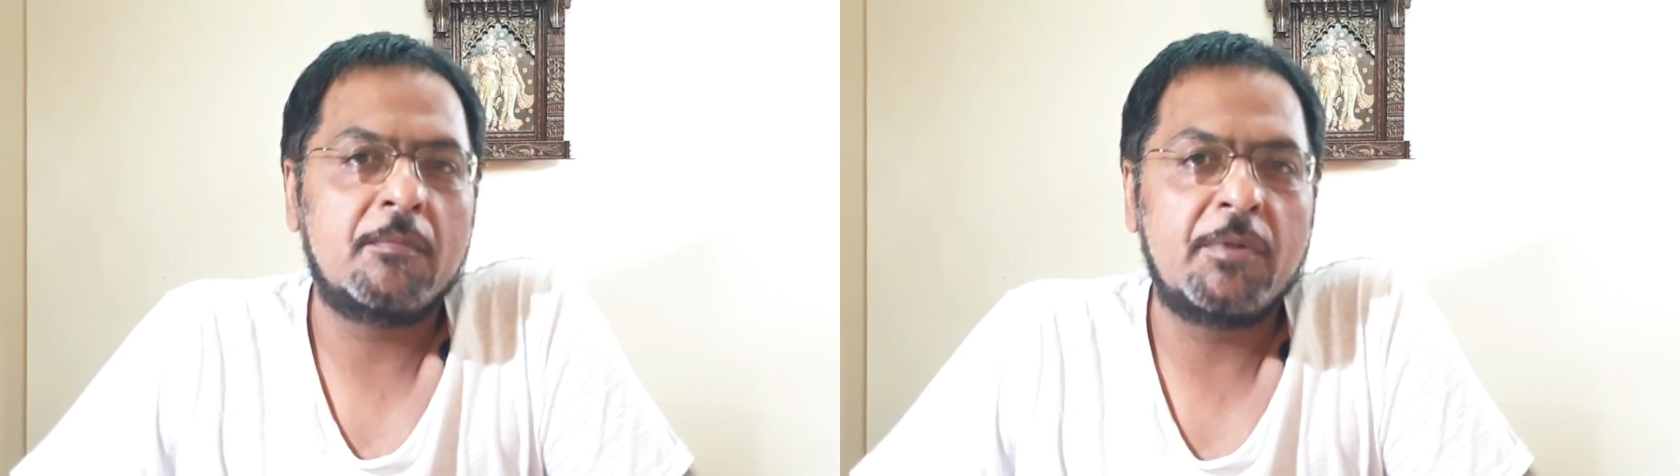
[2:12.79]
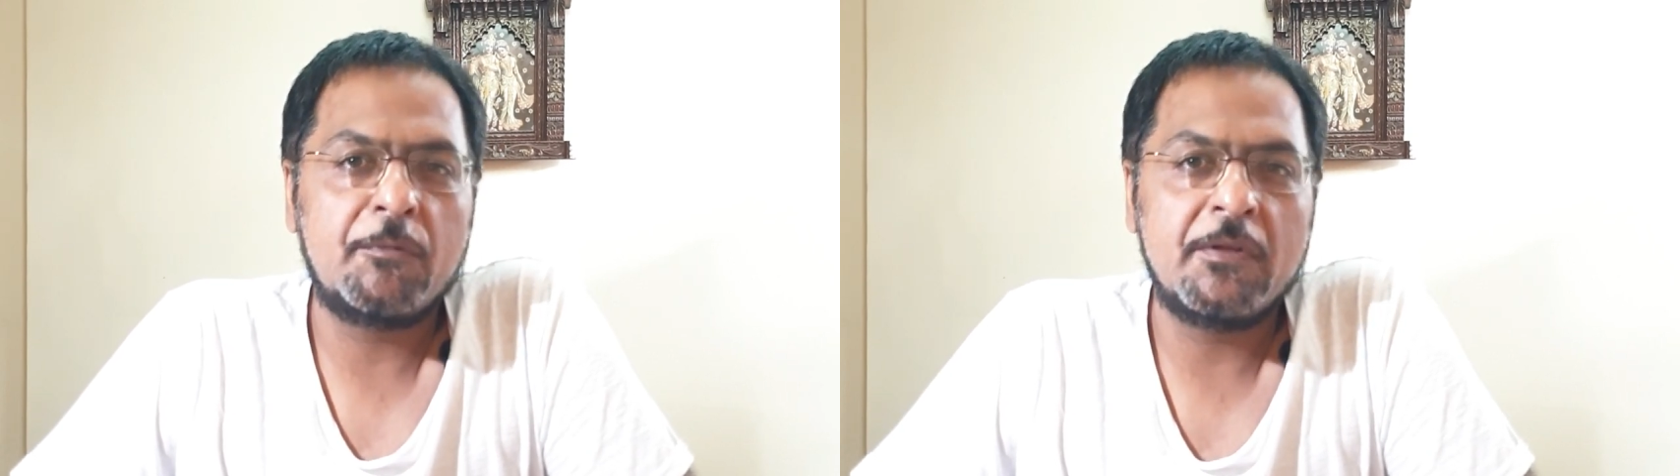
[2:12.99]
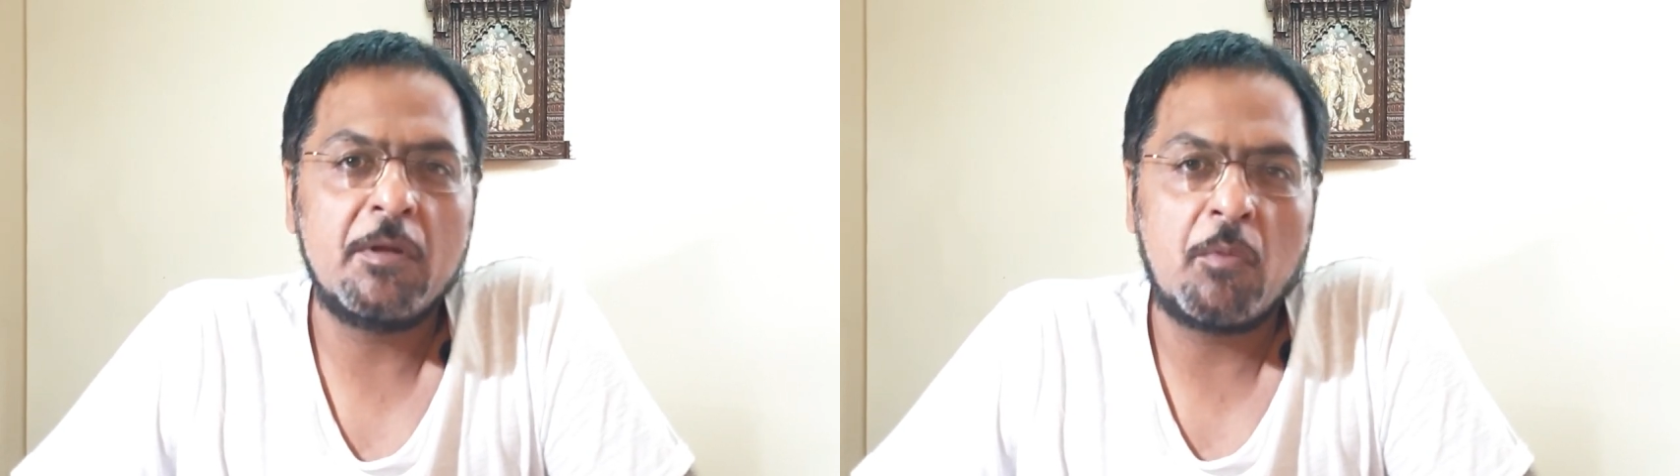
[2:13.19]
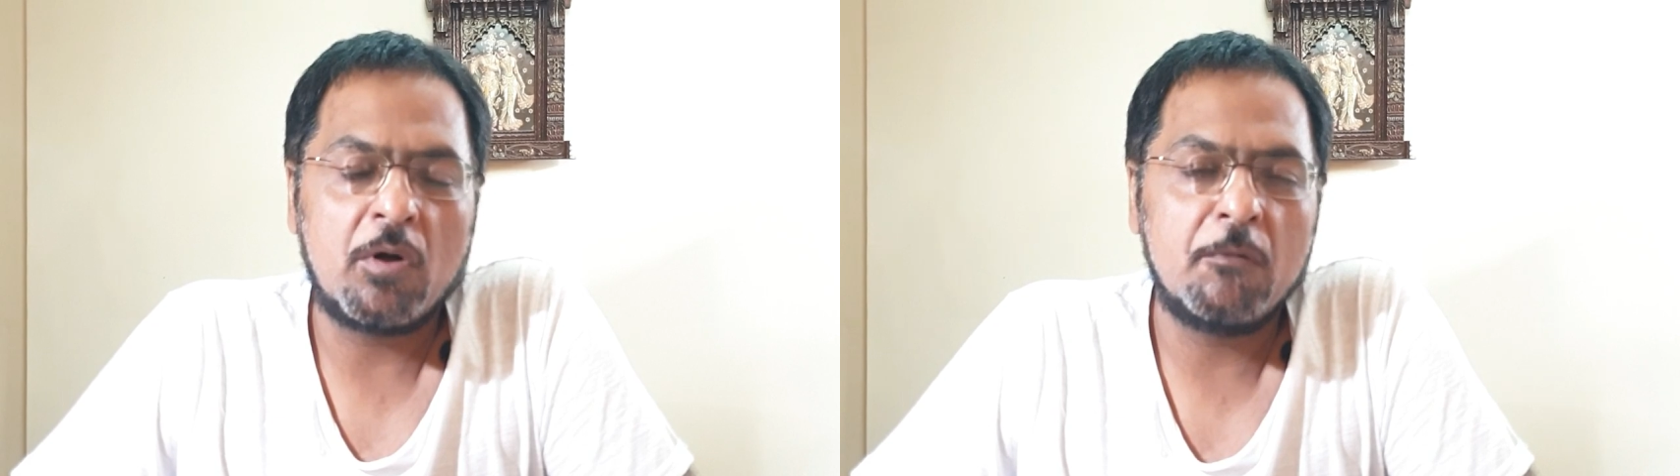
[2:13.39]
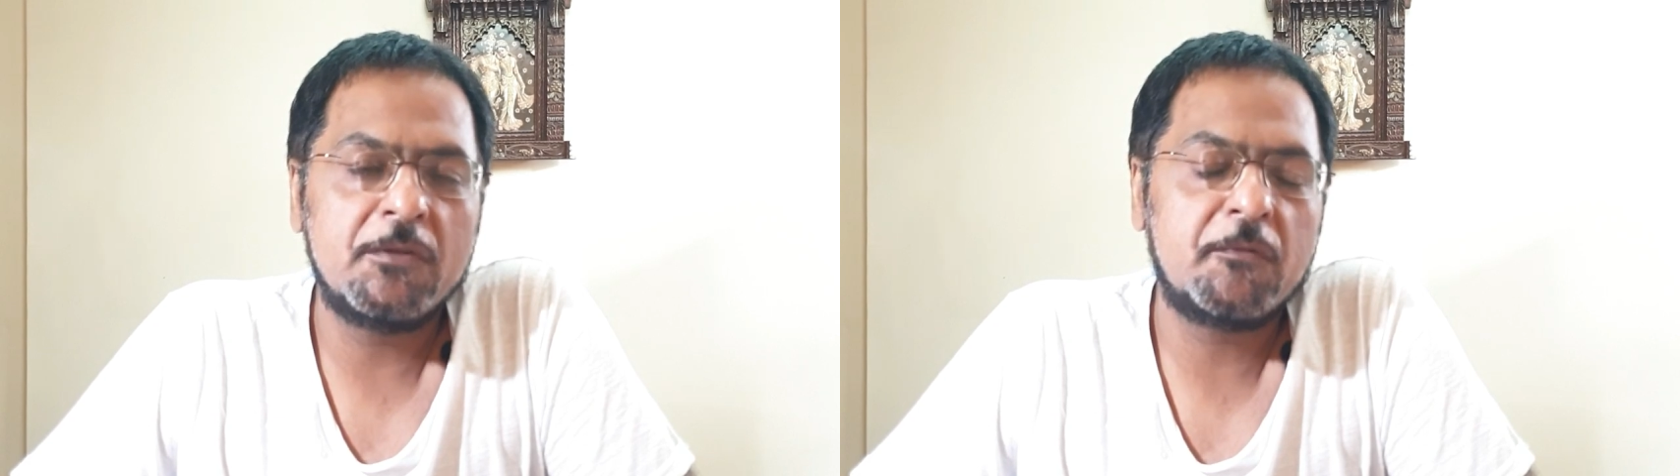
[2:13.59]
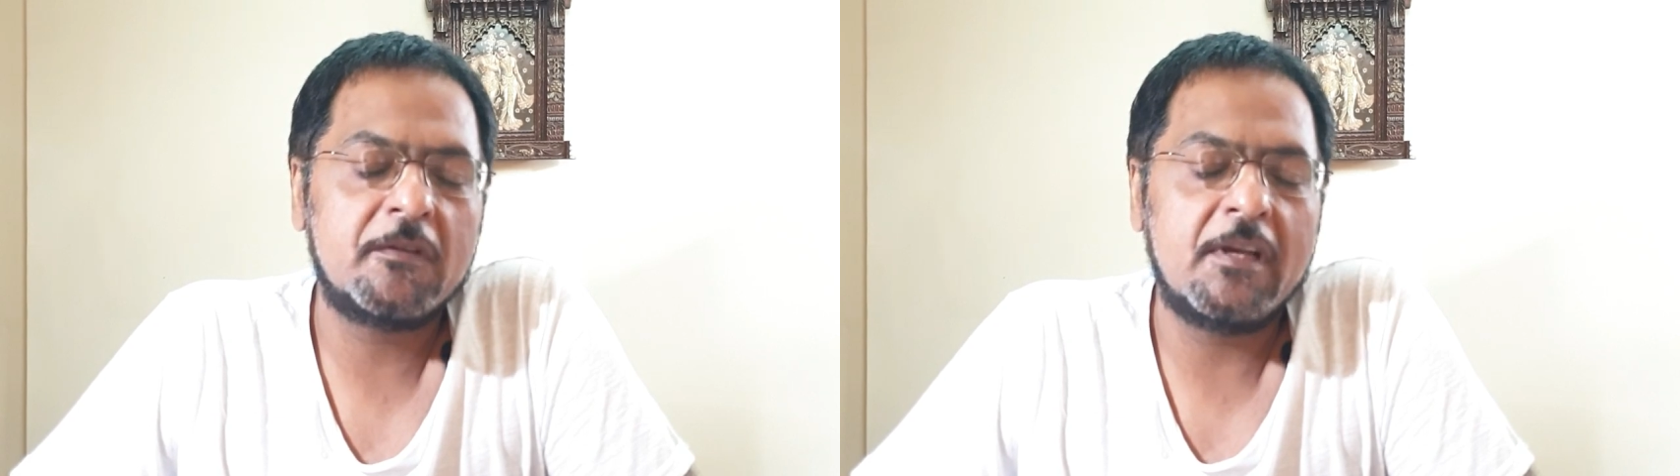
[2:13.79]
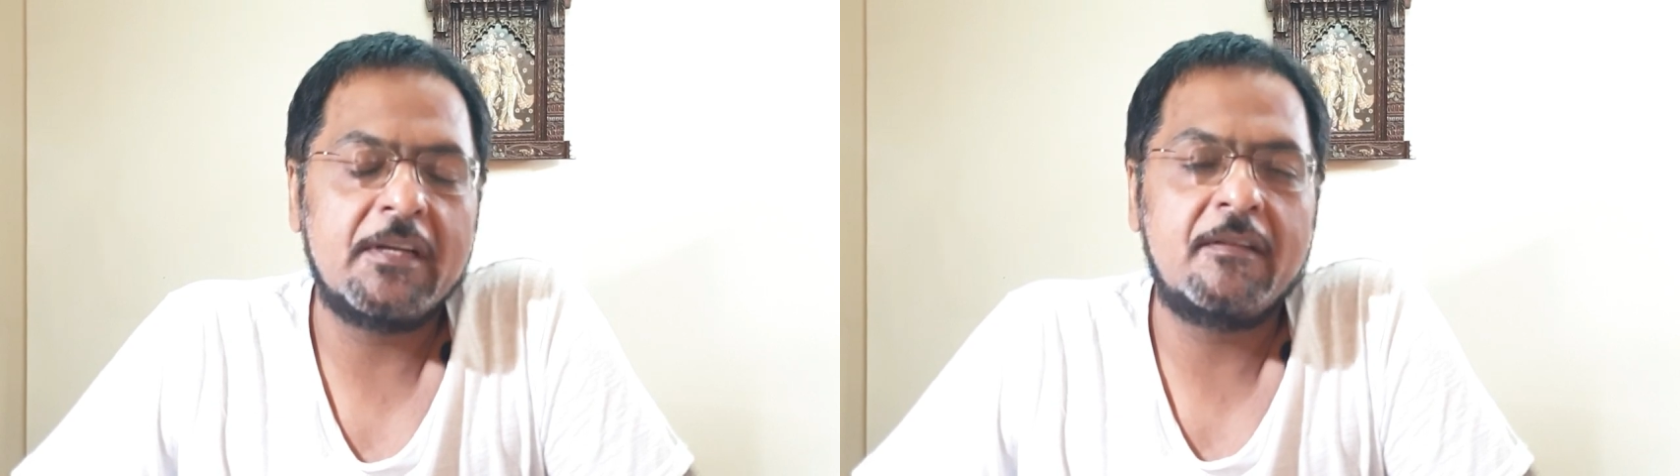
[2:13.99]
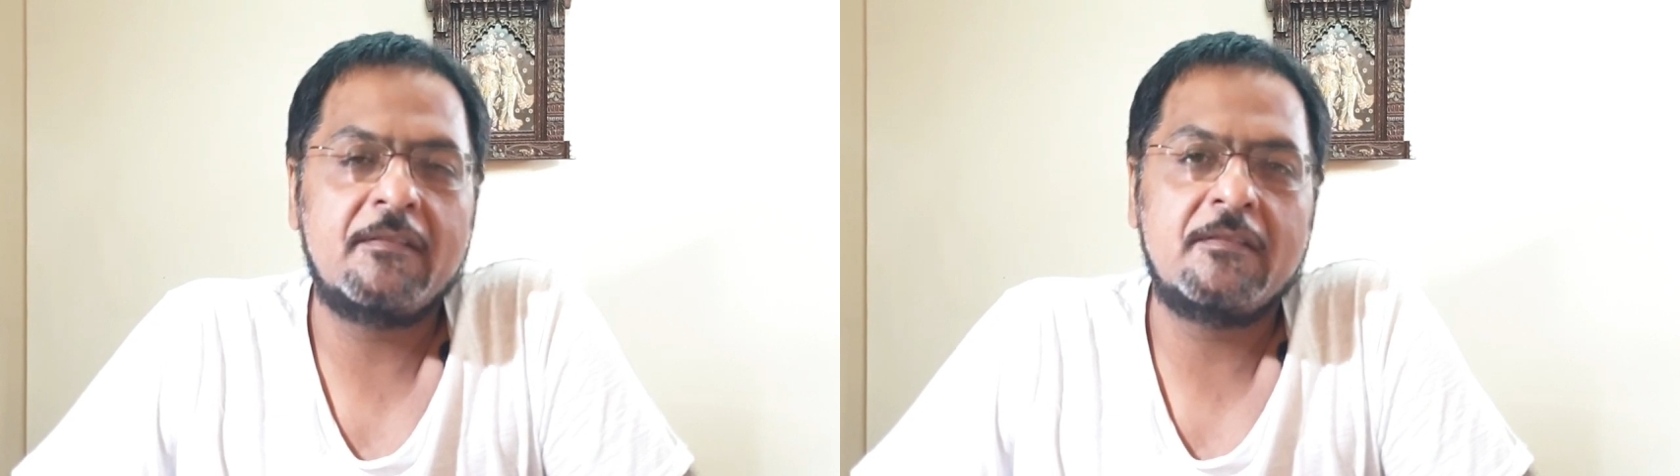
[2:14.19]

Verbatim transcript: between the model which was released,